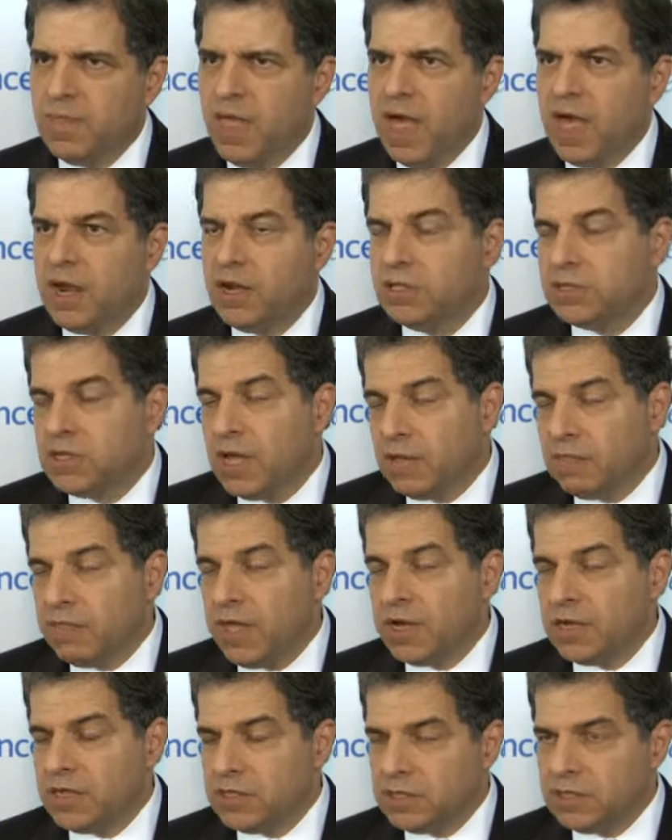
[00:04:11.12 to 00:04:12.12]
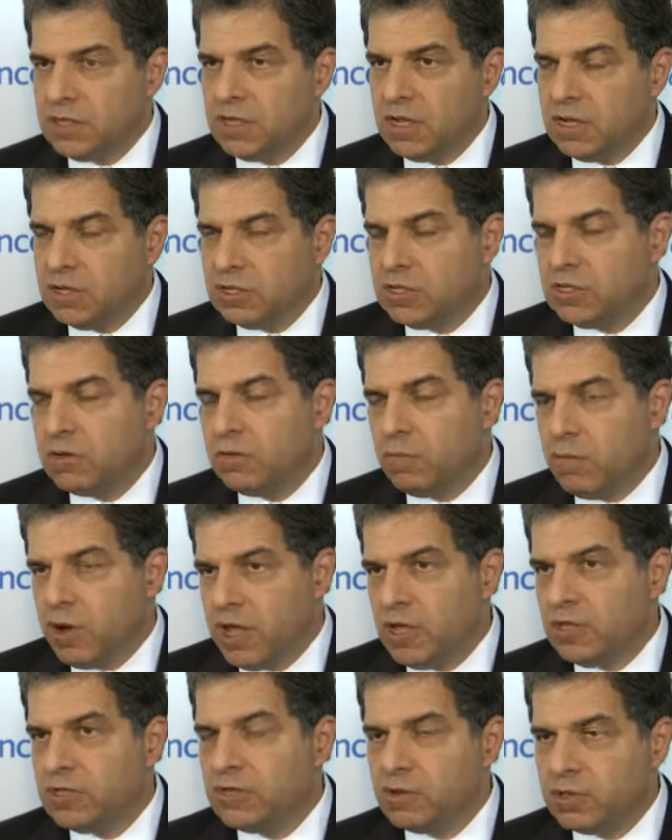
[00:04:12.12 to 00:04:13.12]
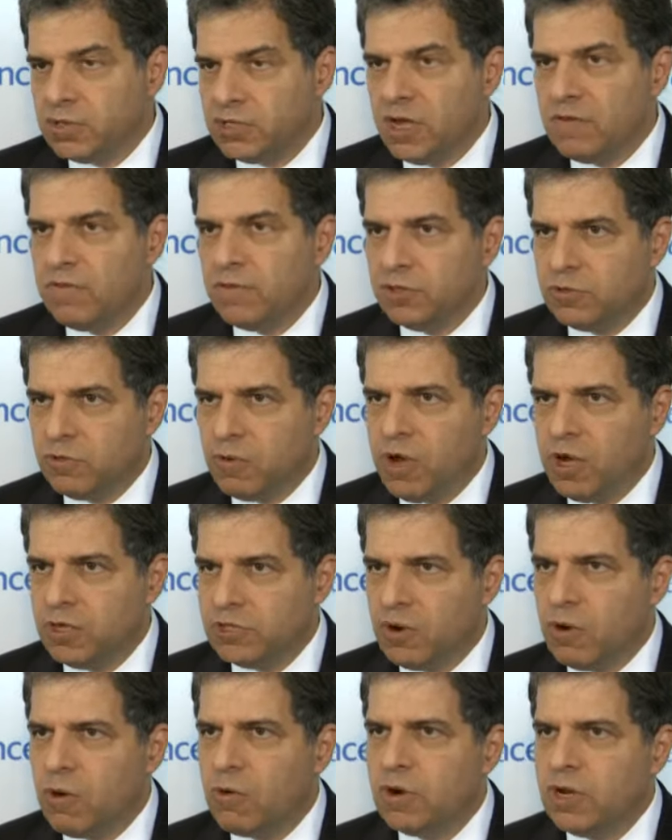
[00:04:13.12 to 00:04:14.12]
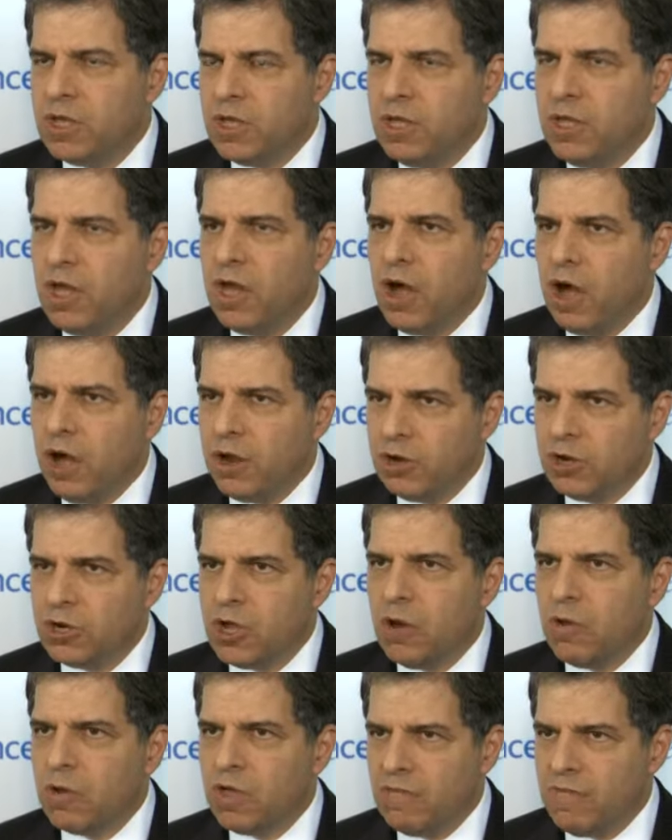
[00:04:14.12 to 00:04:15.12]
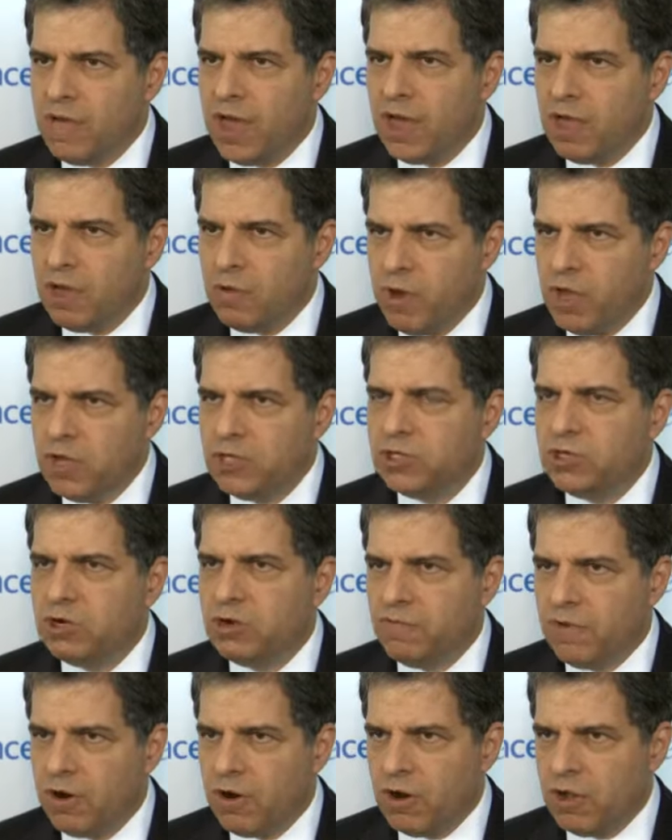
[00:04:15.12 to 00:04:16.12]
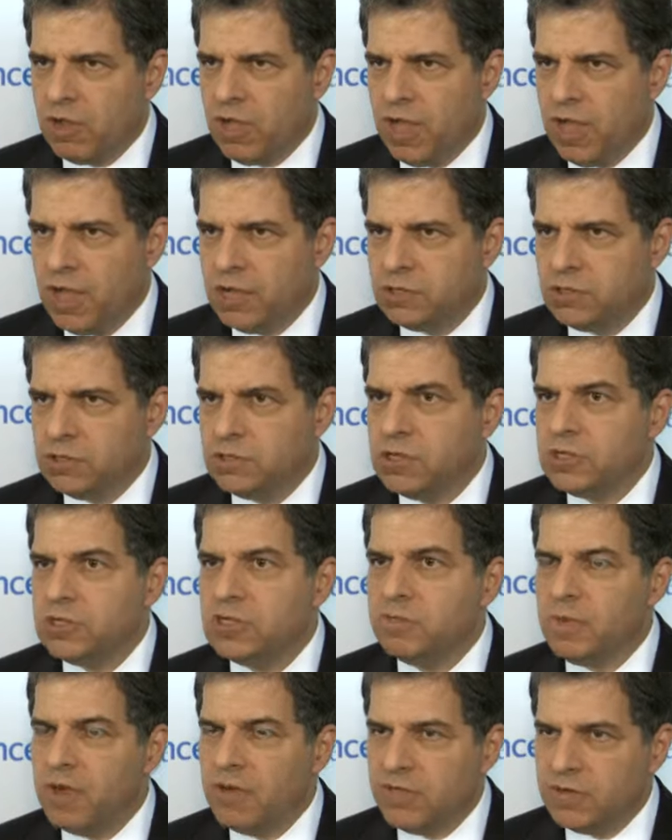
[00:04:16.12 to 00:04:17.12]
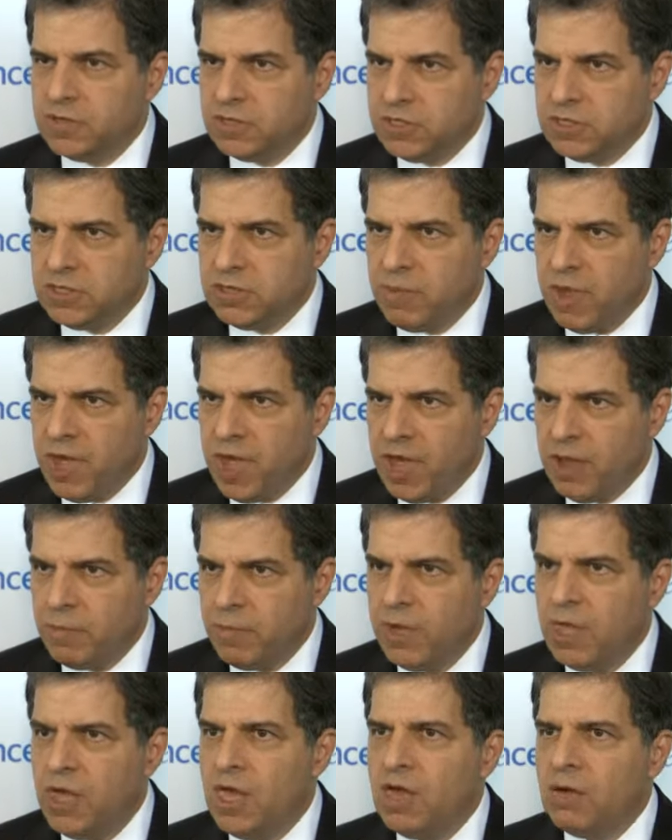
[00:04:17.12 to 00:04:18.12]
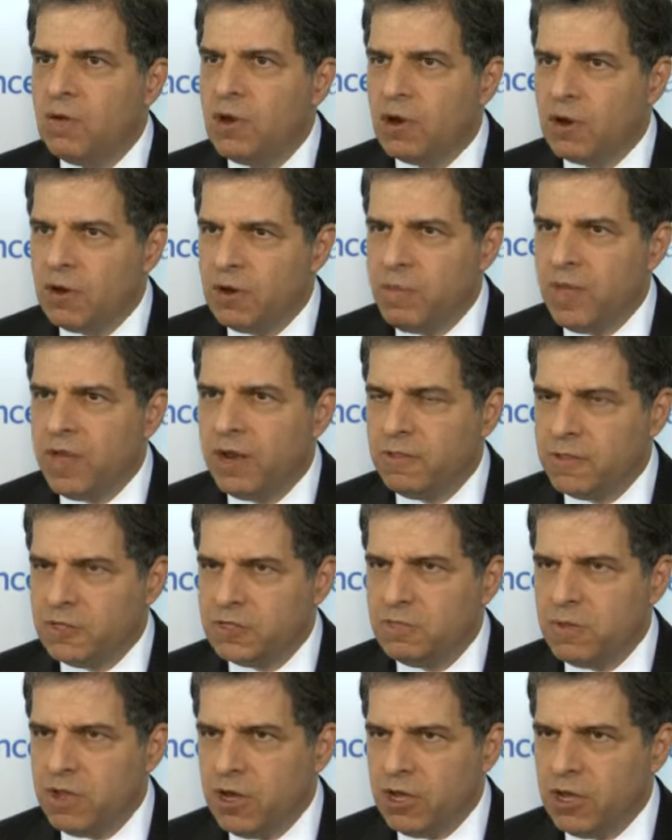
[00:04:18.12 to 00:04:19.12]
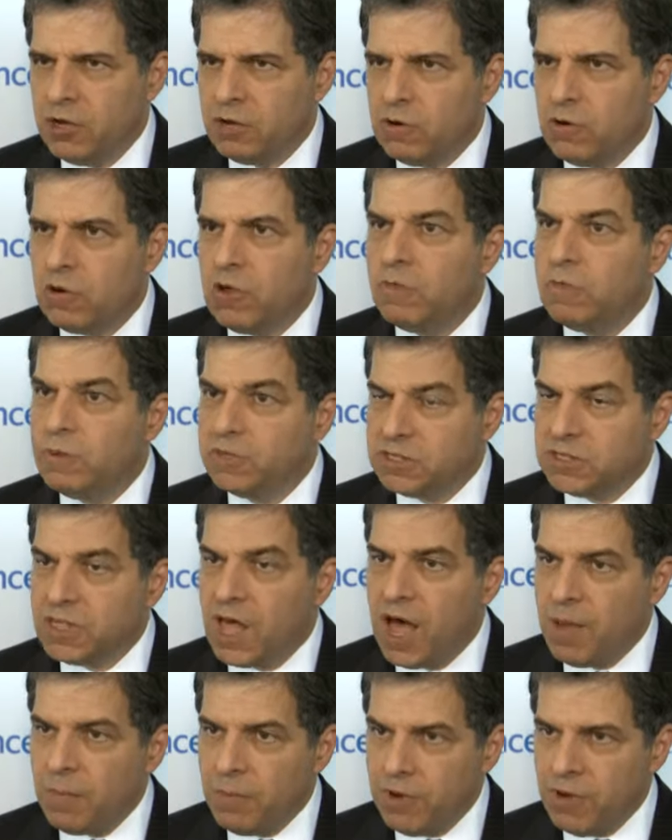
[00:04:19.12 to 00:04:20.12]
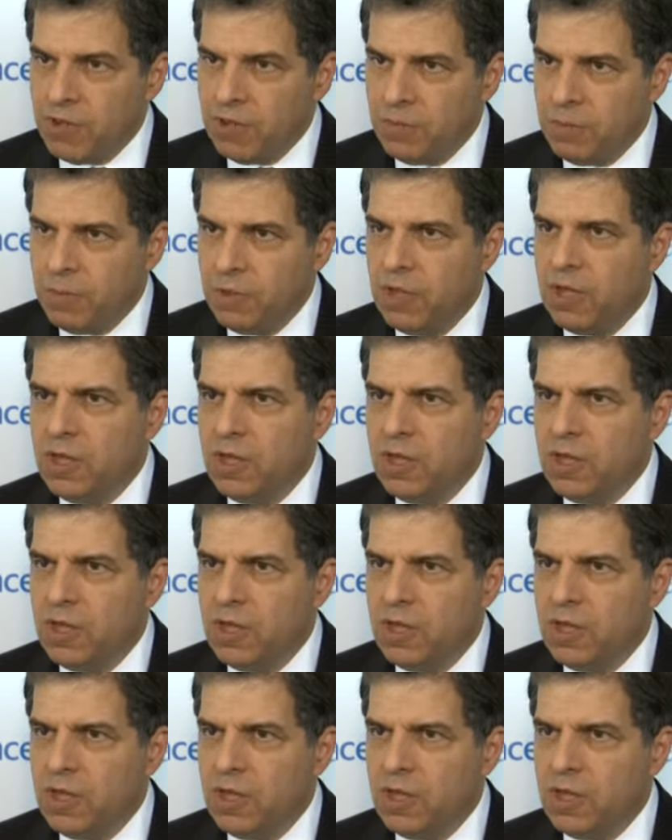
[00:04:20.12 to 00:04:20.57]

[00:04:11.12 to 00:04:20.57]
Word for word: And it's not that in certain ways there are several drugs already undergoing evaluation of ovarian cancer, such as bevacizumab. You heard about it this meeting a drug called pazopanib,